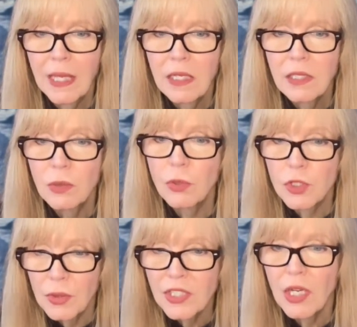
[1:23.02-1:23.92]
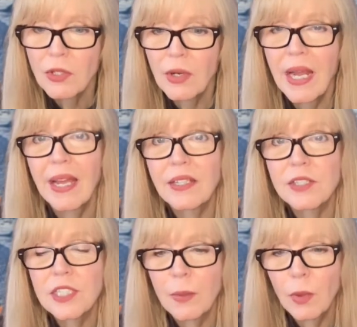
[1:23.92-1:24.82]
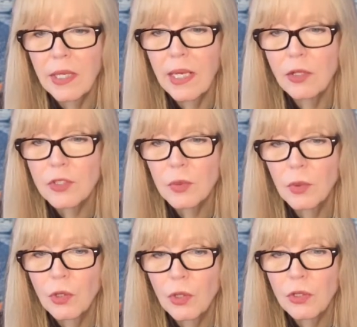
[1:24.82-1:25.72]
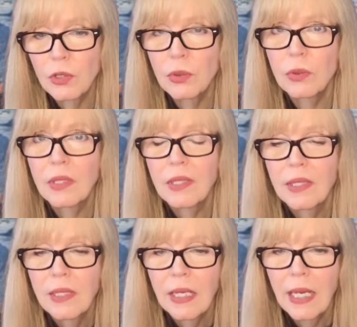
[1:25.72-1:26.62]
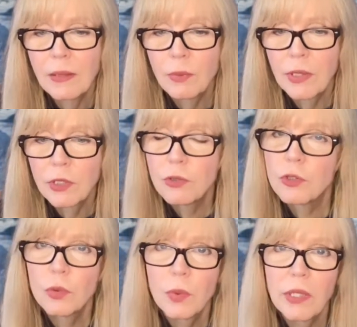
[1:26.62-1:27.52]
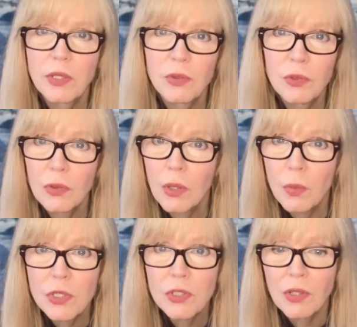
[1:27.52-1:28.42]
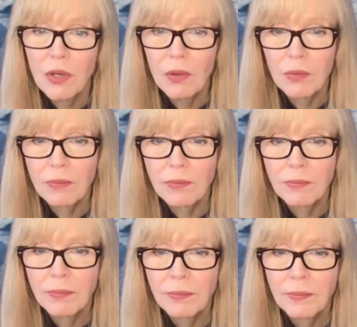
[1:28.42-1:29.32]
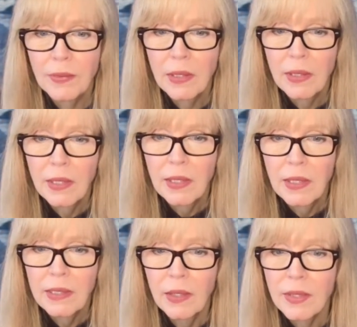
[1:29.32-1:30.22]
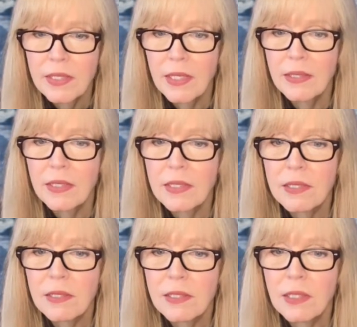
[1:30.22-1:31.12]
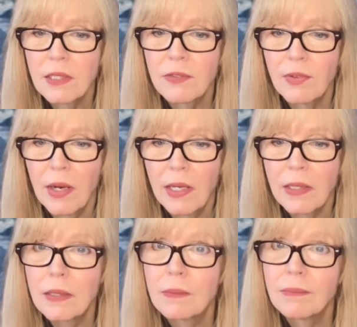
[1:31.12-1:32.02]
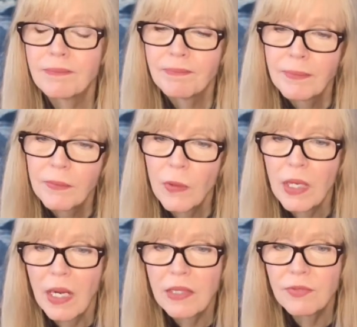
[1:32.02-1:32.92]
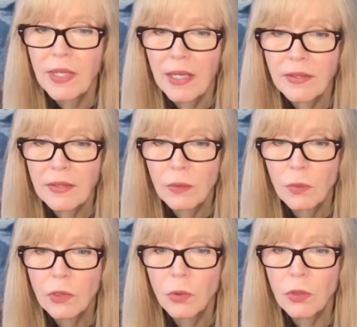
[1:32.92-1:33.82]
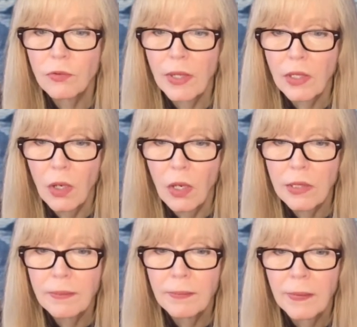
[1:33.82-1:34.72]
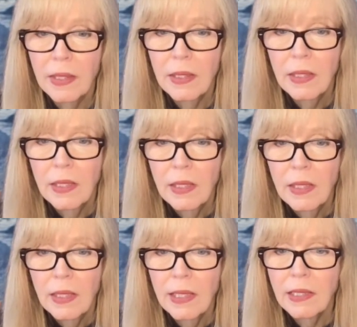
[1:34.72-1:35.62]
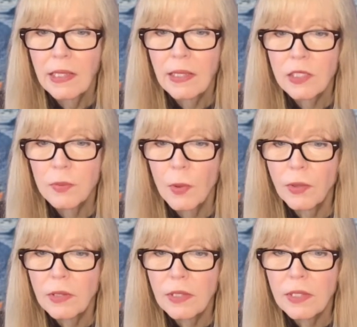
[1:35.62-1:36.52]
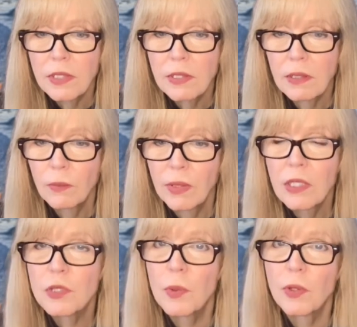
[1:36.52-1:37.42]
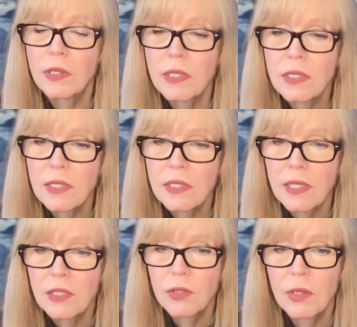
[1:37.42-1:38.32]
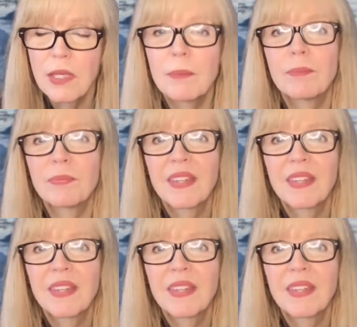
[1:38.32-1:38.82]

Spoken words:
you will stretch out your hand and someone else will gird you and bring you to where you do not wish to go." Now he said this, signifying what kind of death would glorify God. And when he had spoken this, he said to him,